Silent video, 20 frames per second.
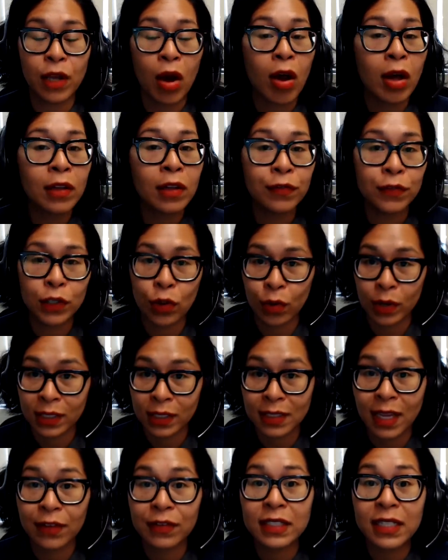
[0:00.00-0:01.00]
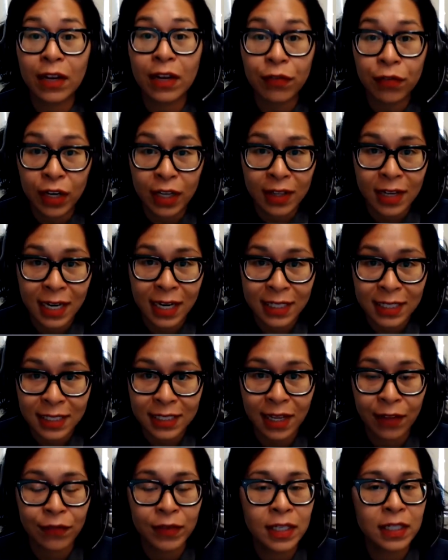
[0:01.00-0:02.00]
All of New York is kind of suffering in the
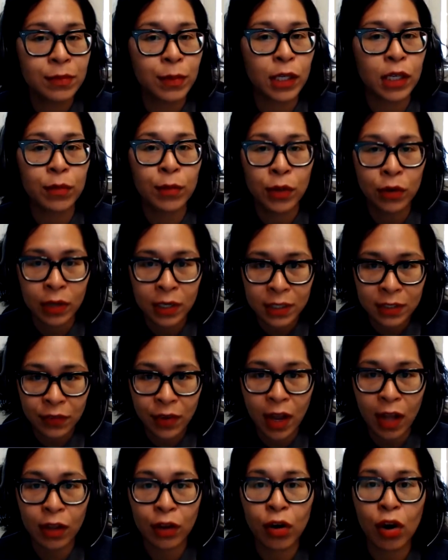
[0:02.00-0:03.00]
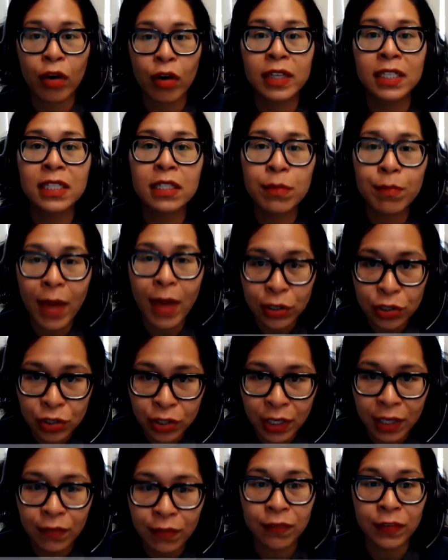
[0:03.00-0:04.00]
1970s, but communities of color are
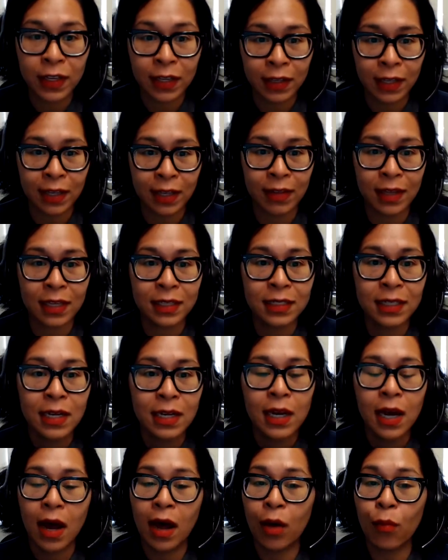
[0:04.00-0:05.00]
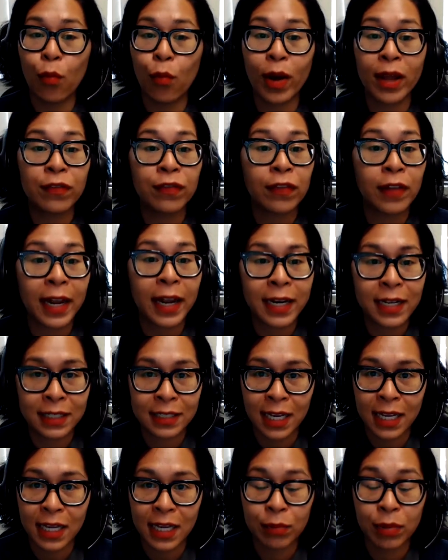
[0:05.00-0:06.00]
especially feeling this. White flight is
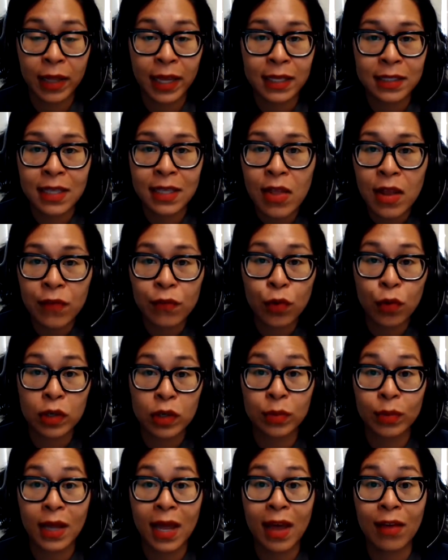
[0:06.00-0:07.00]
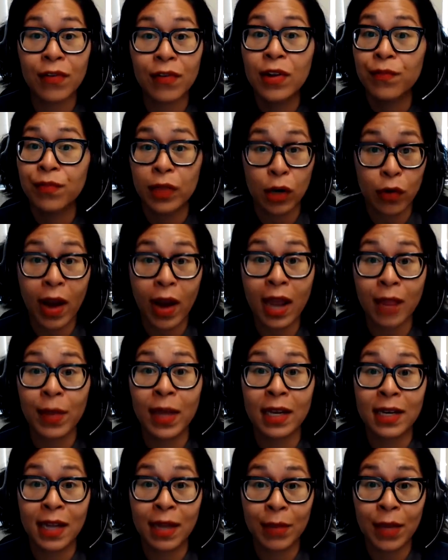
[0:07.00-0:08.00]
taking place. And then, of course, we have the crack
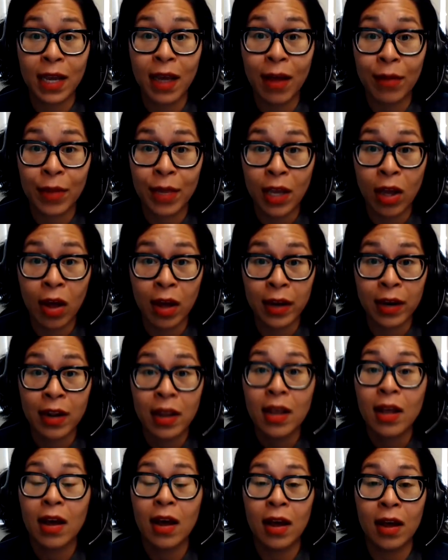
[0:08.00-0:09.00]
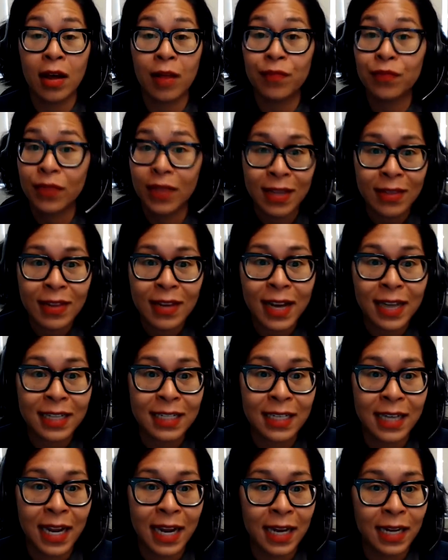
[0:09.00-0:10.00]
pandemic coming on in the
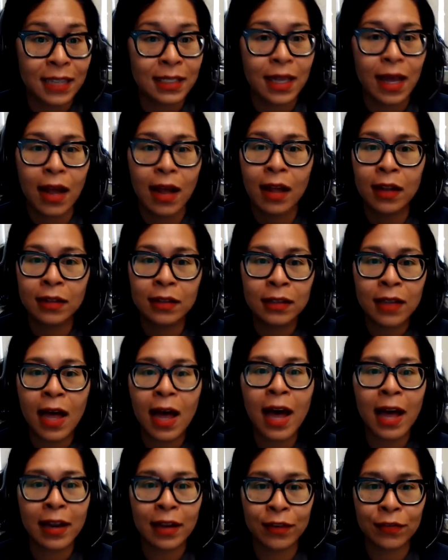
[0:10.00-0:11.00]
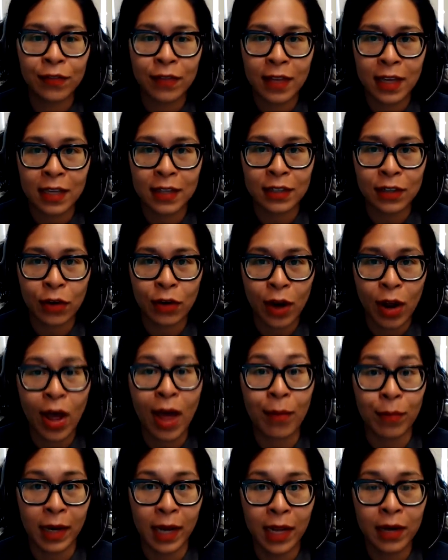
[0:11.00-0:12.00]
1980s. A lot of things are
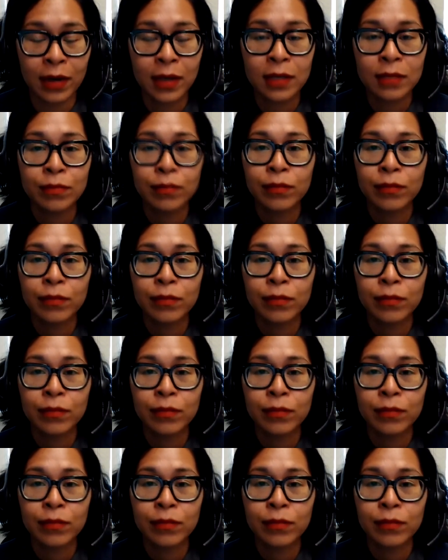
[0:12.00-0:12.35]
happening.